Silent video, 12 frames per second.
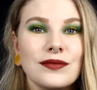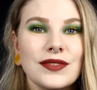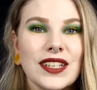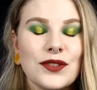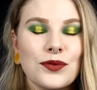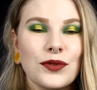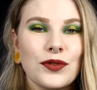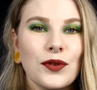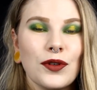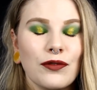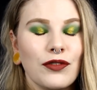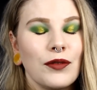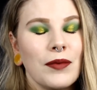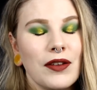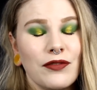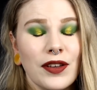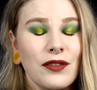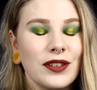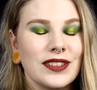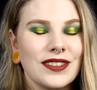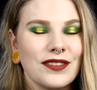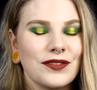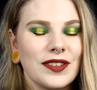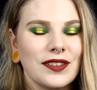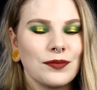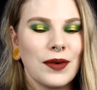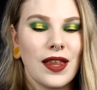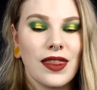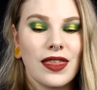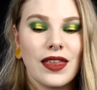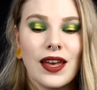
that was all for my favorites of this month.